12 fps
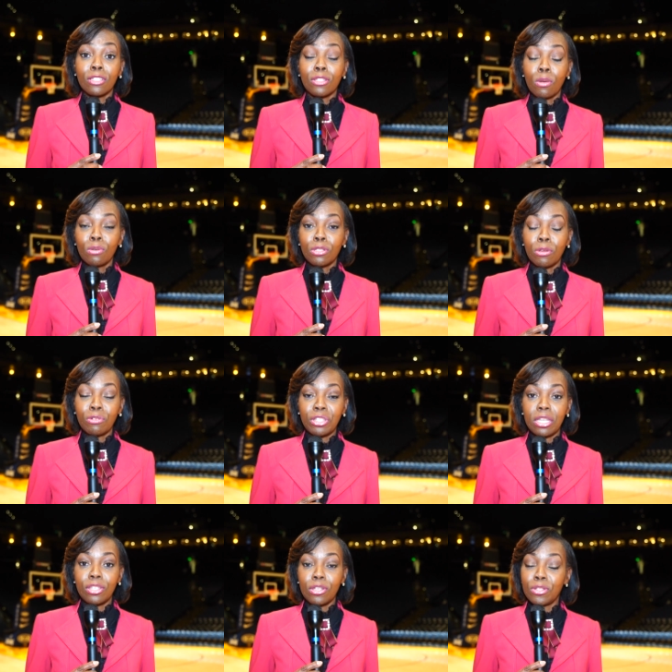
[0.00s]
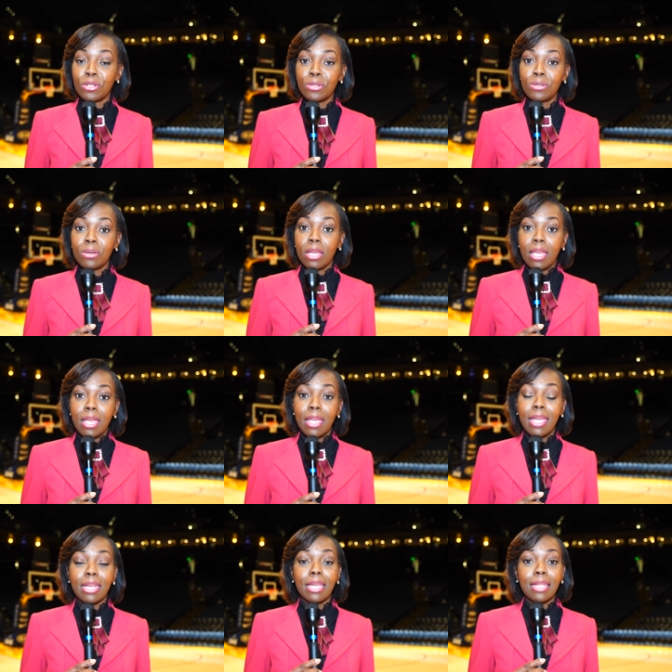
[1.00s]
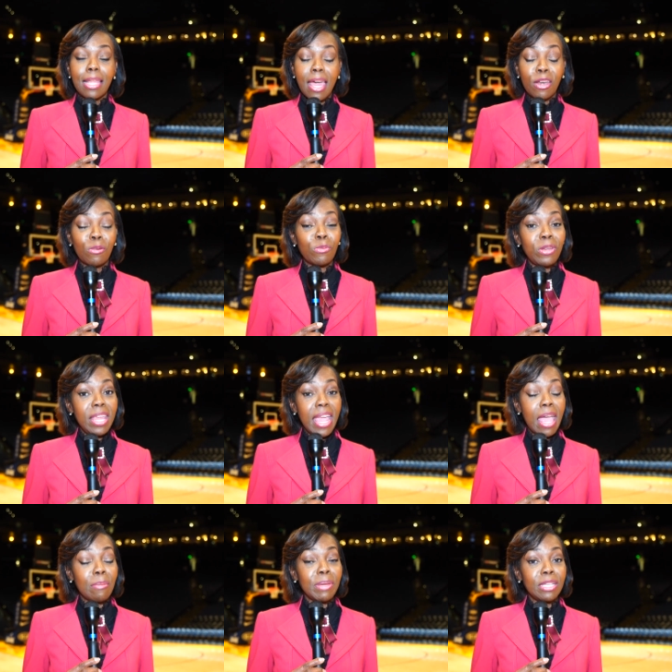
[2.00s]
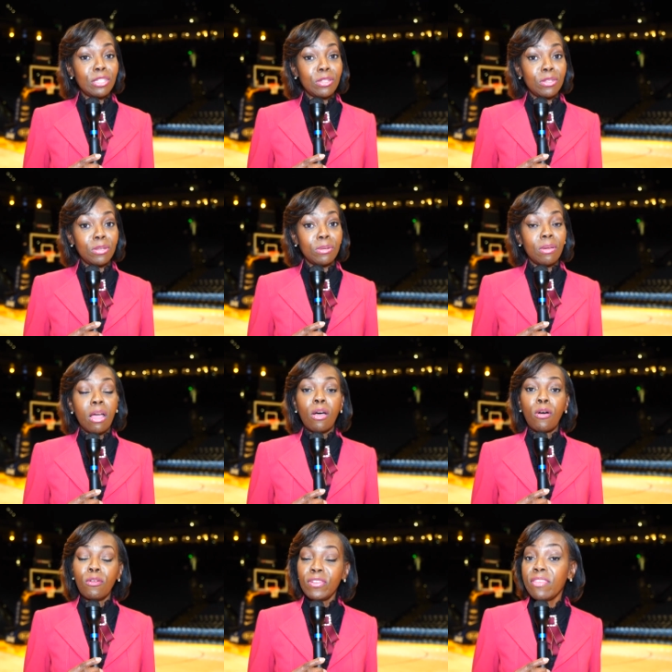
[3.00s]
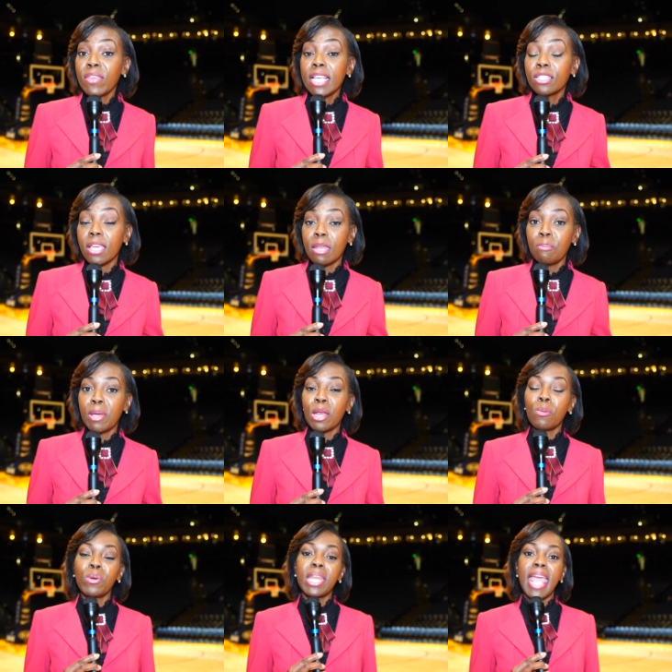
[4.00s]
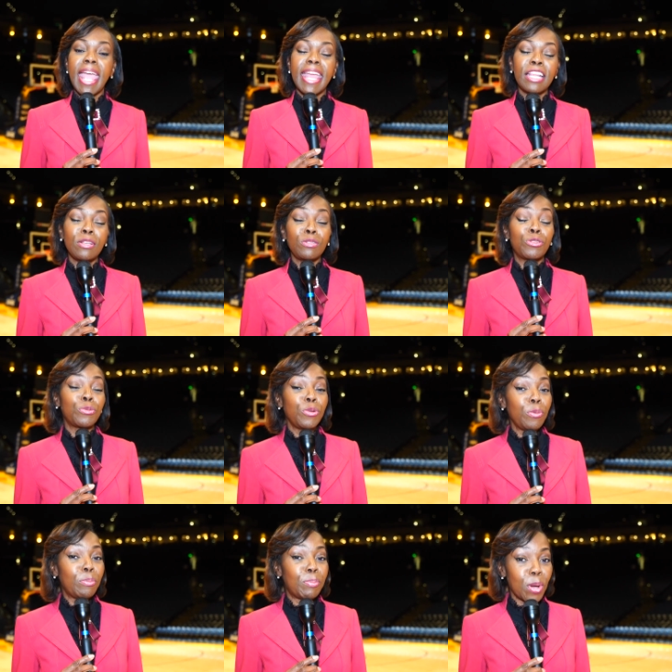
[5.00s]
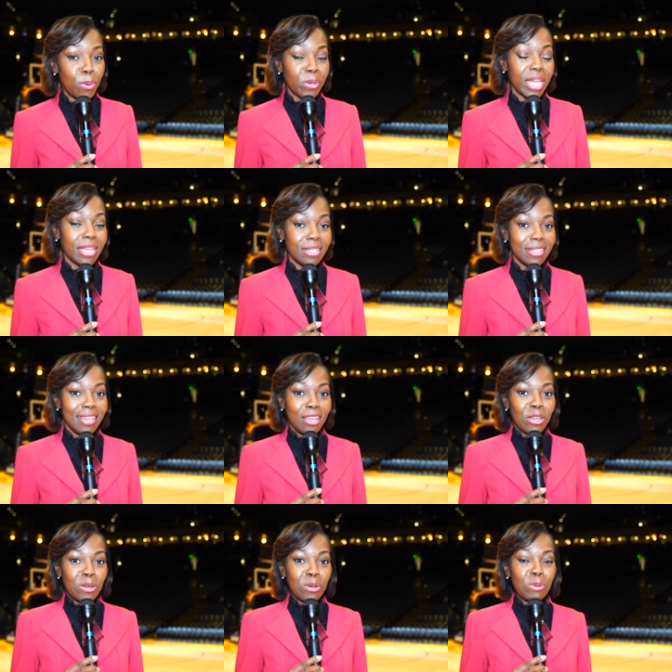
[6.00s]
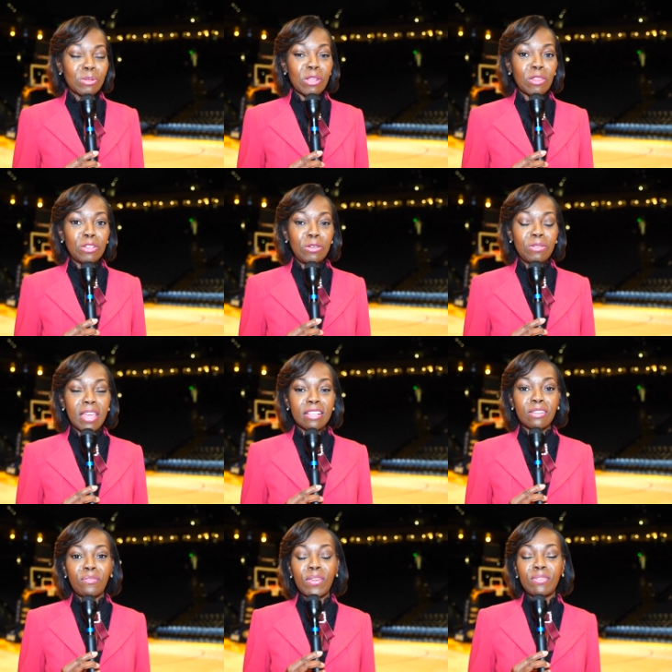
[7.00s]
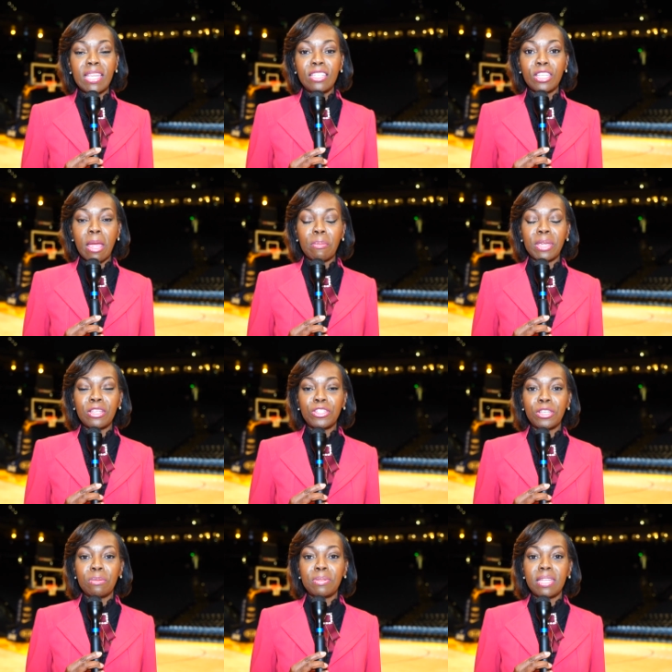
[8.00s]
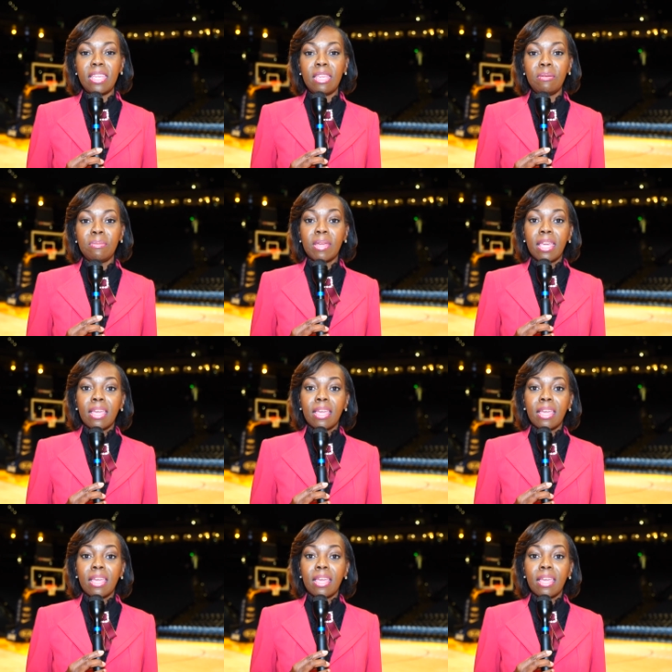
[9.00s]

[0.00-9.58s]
soul searching to do and a lot of rehabbing to do. Hopefully, things will get better when Andrew Bogut, who was on the 2015 championship team,